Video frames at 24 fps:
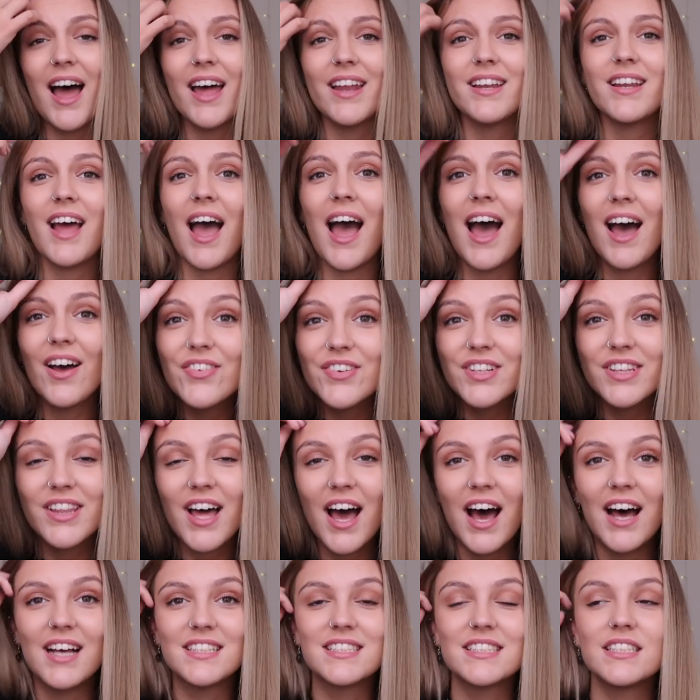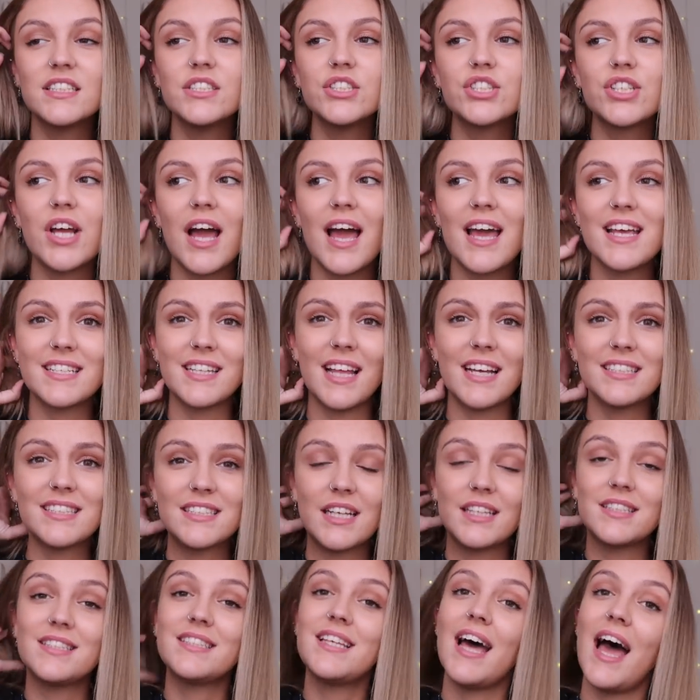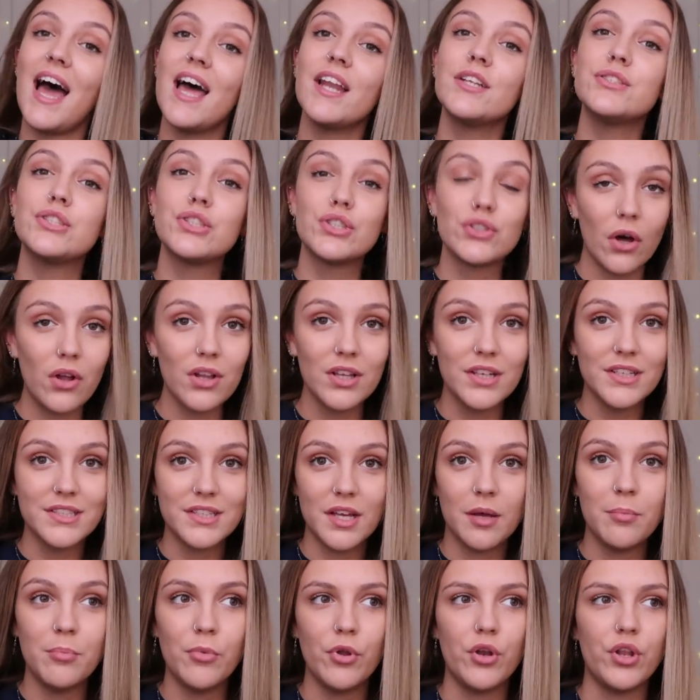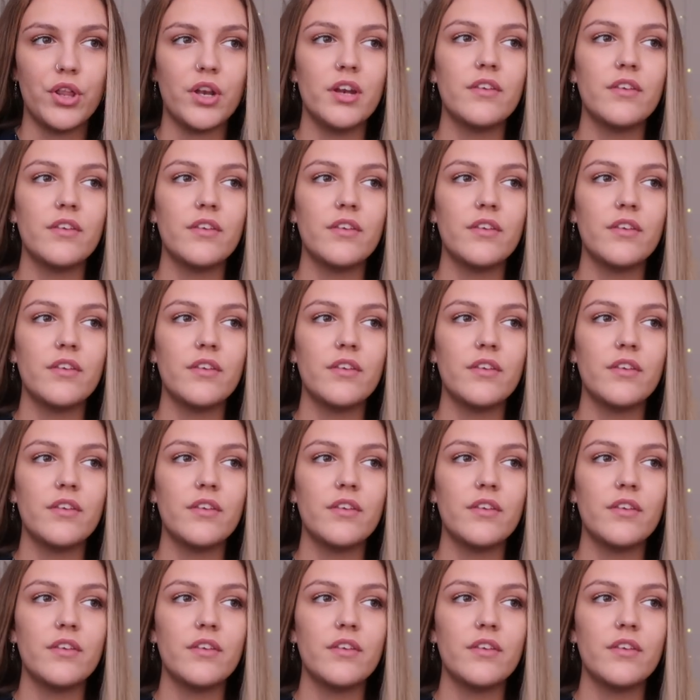And after that, Skillshare is less than $10 a month,